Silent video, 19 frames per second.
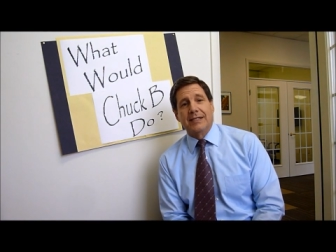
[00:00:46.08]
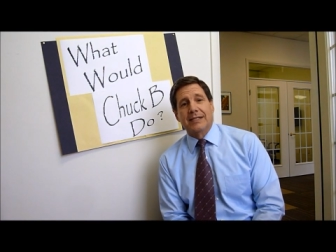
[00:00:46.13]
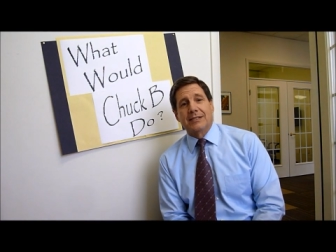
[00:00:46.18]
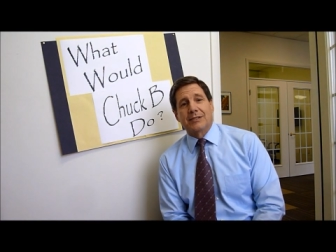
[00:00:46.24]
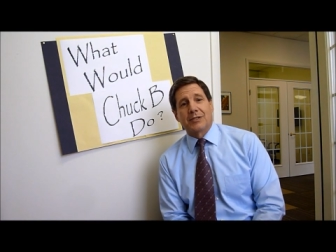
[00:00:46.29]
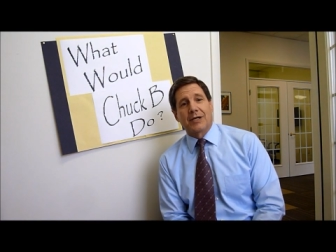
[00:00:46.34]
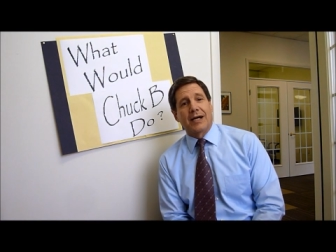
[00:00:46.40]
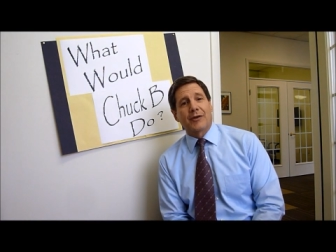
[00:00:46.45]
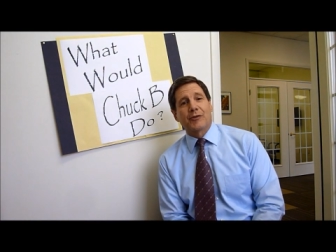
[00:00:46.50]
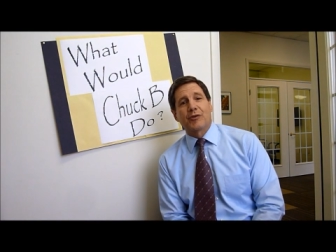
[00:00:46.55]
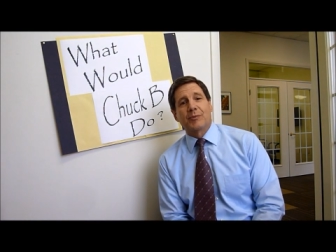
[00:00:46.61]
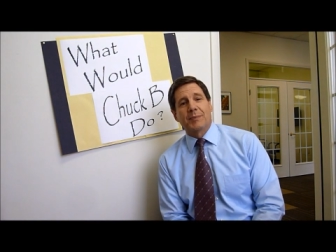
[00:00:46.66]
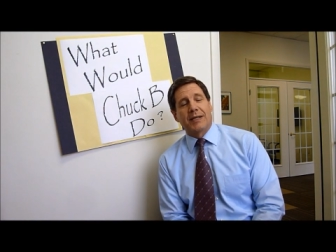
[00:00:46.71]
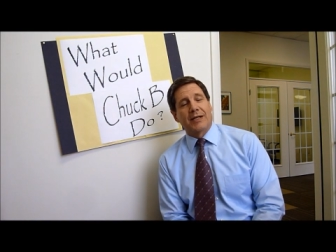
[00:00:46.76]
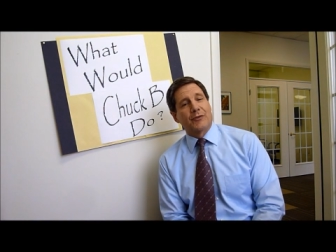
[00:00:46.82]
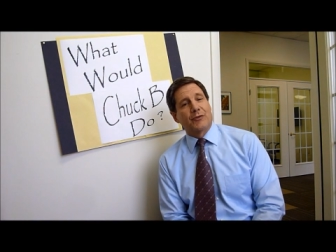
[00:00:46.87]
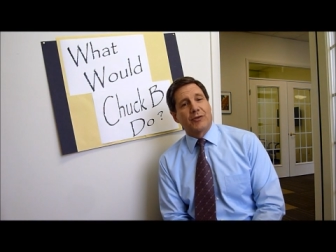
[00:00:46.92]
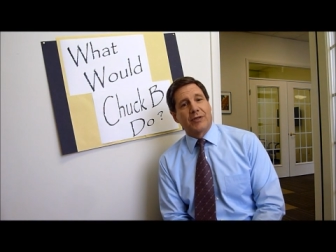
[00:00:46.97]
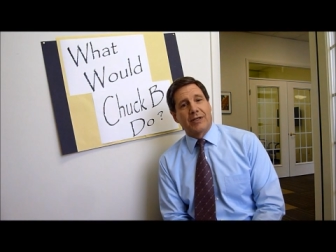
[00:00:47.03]
talks
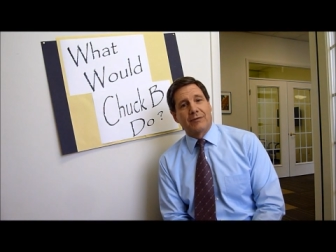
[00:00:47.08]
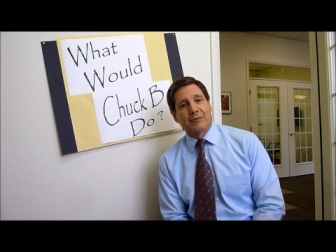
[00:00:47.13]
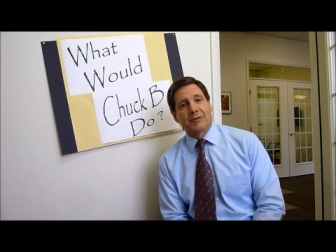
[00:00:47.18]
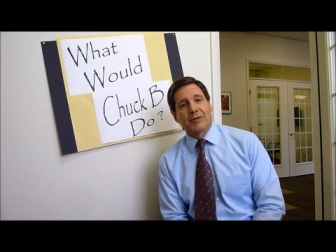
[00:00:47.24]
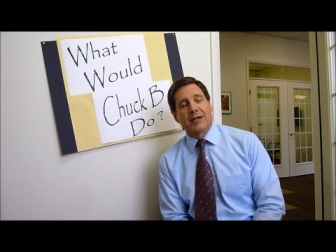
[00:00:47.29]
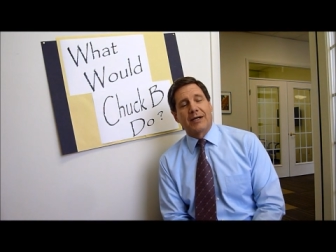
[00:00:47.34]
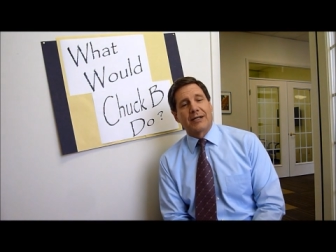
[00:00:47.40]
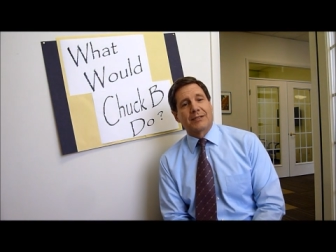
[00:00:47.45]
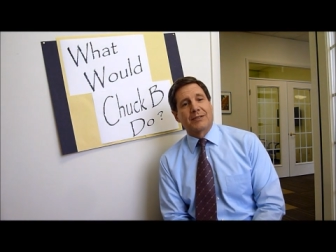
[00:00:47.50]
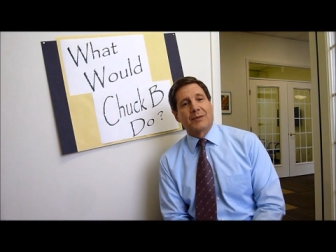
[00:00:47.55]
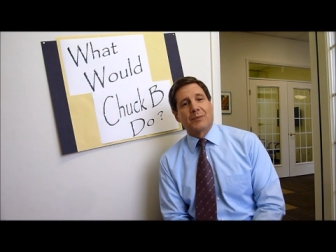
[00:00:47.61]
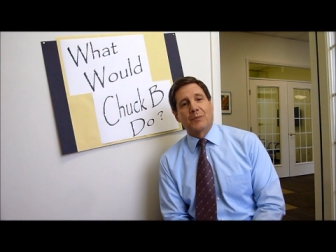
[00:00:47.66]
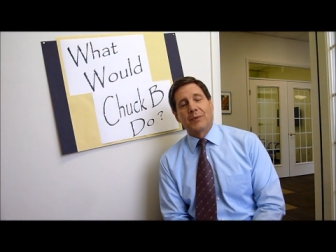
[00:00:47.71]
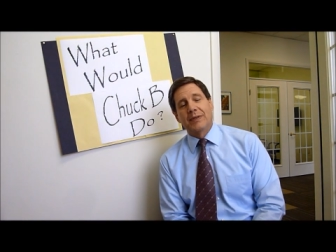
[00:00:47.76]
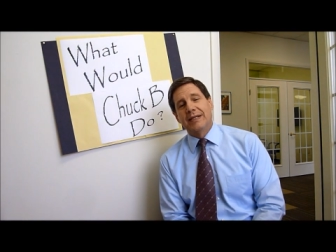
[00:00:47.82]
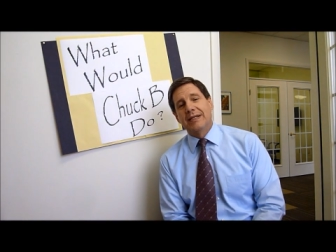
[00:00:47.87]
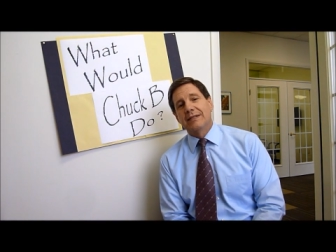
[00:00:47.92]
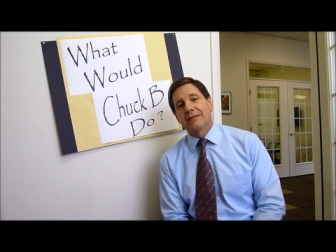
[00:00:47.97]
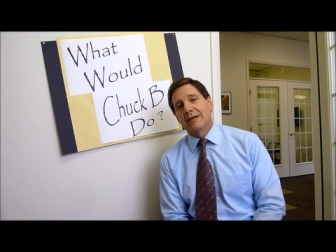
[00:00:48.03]
about self-talk that
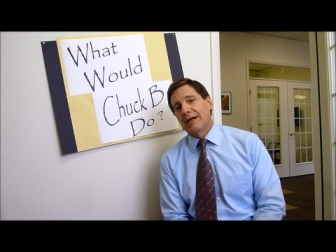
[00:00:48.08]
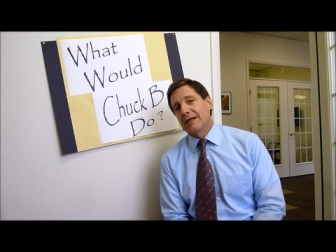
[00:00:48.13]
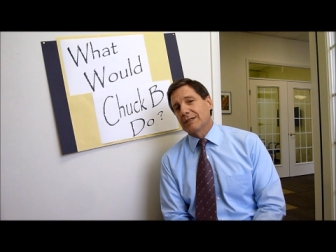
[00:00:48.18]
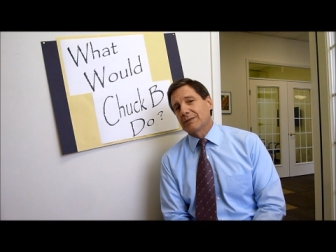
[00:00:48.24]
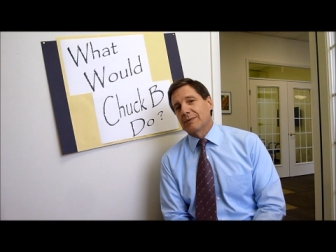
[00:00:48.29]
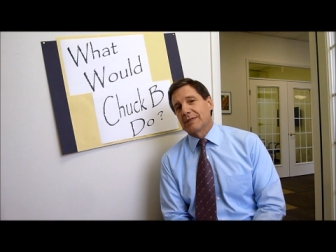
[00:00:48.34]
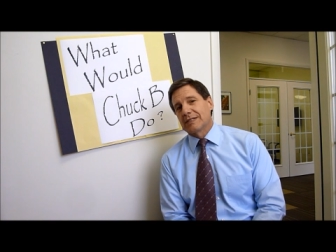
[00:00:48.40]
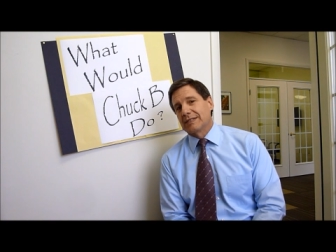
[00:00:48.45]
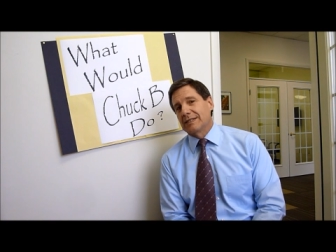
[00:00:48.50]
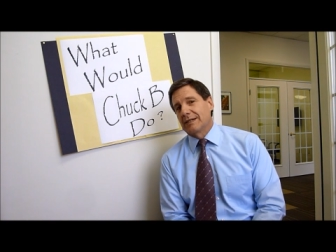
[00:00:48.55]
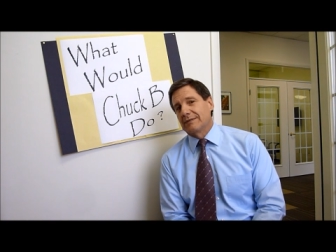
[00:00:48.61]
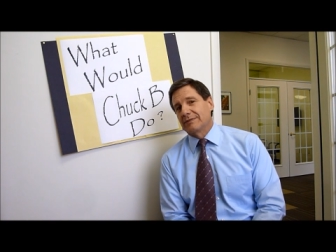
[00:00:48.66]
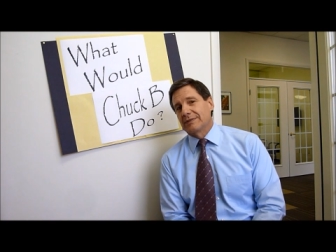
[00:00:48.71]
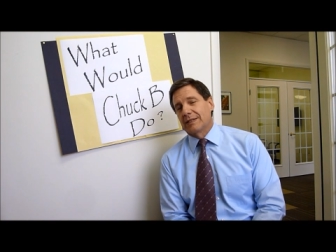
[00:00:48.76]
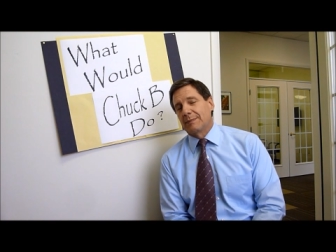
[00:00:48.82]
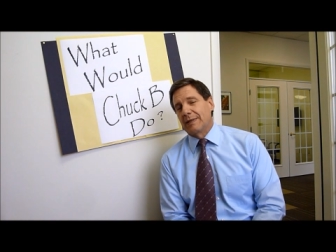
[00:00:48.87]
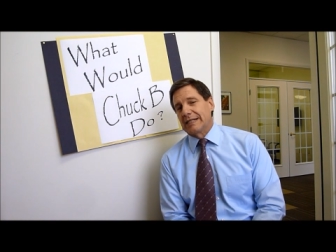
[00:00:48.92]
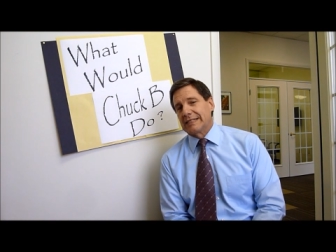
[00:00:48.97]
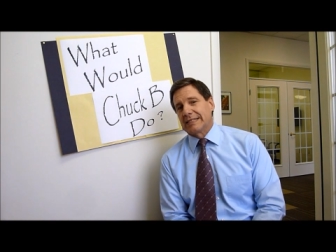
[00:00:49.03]
we talk to ourselves
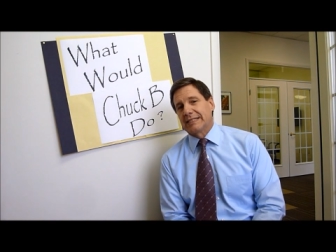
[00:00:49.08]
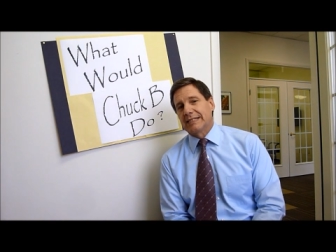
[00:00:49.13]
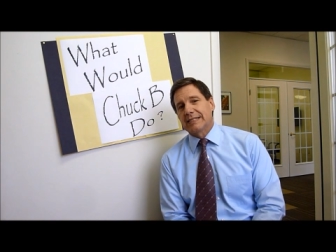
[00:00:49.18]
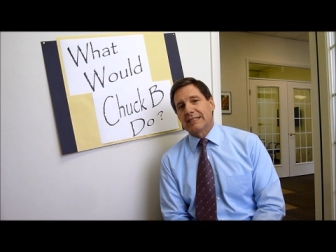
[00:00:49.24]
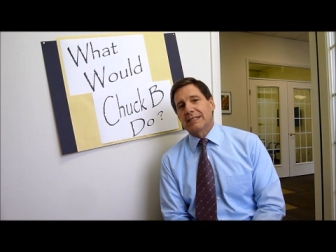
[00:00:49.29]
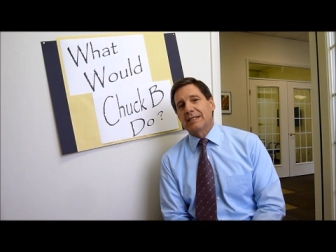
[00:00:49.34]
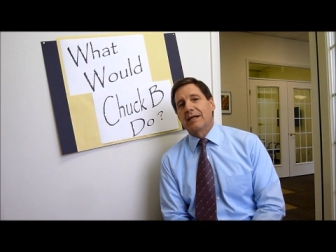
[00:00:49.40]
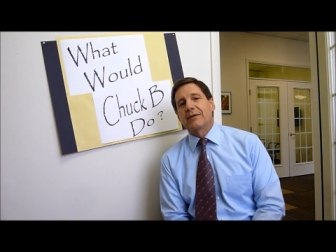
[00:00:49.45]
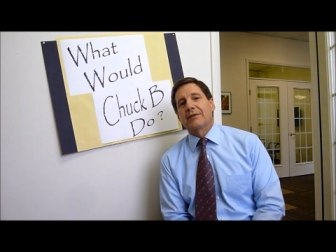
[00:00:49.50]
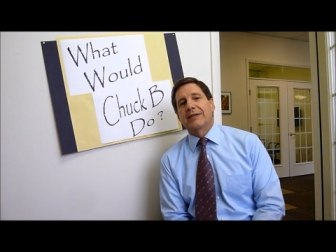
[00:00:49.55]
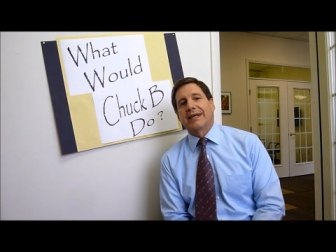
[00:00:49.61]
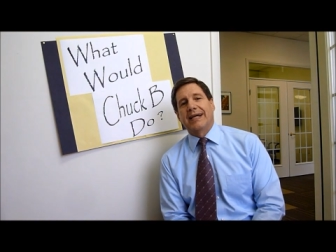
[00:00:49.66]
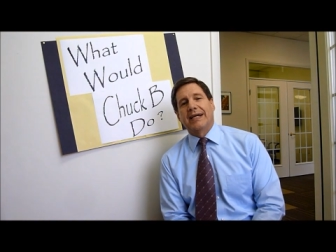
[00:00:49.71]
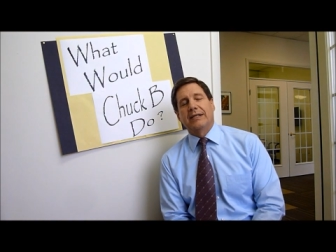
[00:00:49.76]
at about 600 to